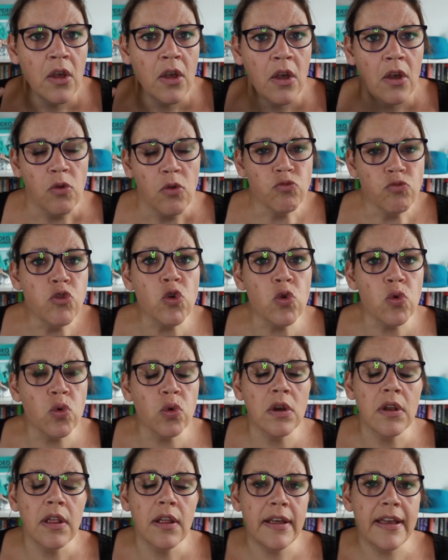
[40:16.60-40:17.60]

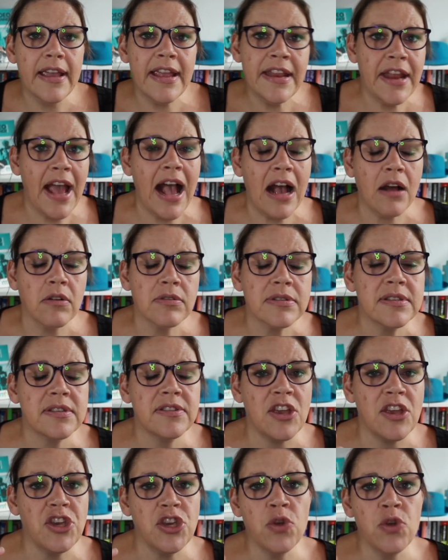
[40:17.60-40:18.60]
rule in-house
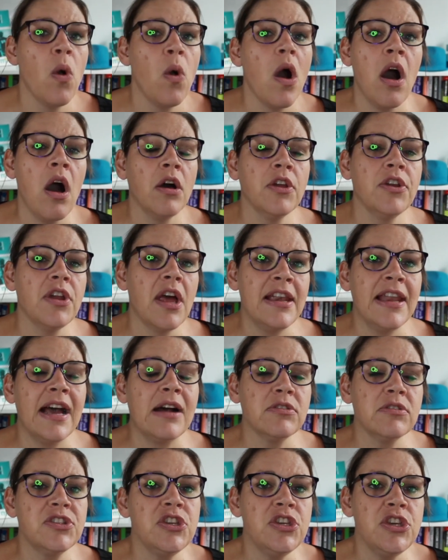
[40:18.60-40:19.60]
that you aren't
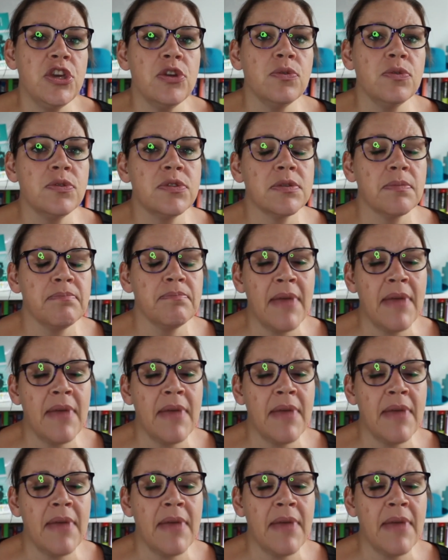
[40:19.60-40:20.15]
allowed to use